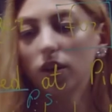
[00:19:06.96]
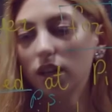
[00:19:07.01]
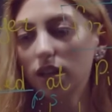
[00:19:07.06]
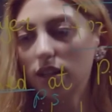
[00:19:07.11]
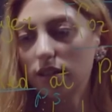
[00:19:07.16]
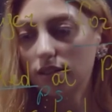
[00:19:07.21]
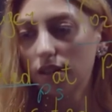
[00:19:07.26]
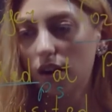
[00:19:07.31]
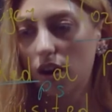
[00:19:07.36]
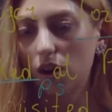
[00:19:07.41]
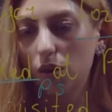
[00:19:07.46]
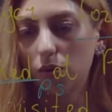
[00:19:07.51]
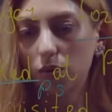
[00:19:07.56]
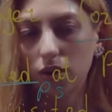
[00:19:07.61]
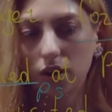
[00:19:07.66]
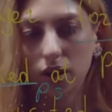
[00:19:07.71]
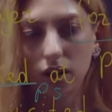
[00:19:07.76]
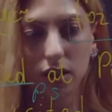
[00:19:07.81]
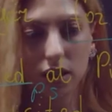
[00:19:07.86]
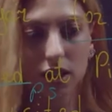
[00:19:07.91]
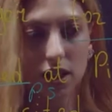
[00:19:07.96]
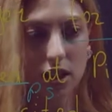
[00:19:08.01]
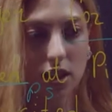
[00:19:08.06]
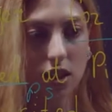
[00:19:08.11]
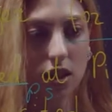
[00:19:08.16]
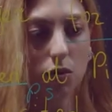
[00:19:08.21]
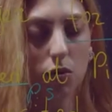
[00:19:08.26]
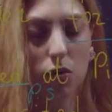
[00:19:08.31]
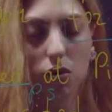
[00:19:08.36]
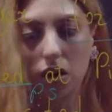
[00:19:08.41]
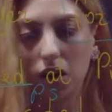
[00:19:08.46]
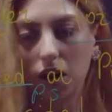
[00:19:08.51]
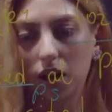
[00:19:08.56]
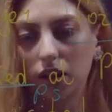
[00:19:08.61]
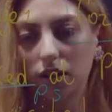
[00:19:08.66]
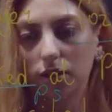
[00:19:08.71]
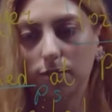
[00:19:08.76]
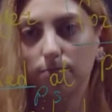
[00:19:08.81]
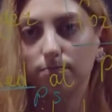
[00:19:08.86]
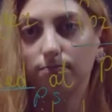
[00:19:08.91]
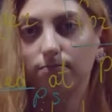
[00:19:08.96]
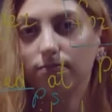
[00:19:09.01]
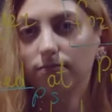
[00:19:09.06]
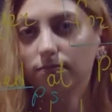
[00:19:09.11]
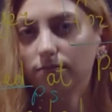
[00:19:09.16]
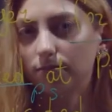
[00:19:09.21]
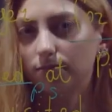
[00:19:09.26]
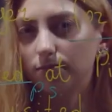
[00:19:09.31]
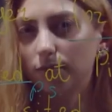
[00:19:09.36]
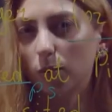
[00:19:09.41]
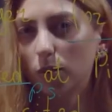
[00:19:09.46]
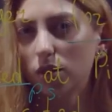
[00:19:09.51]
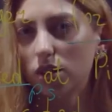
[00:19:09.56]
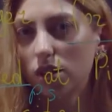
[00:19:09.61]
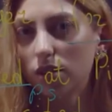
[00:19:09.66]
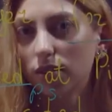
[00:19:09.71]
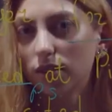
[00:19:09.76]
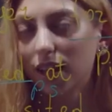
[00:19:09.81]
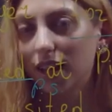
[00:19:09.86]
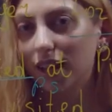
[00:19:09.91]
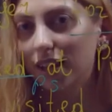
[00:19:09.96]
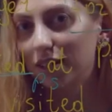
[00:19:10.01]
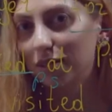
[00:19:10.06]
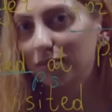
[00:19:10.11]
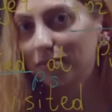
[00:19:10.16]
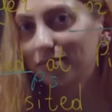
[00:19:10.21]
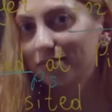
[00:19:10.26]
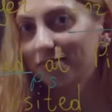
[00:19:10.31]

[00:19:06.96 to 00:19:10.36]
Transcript: is our keyword. What do you think?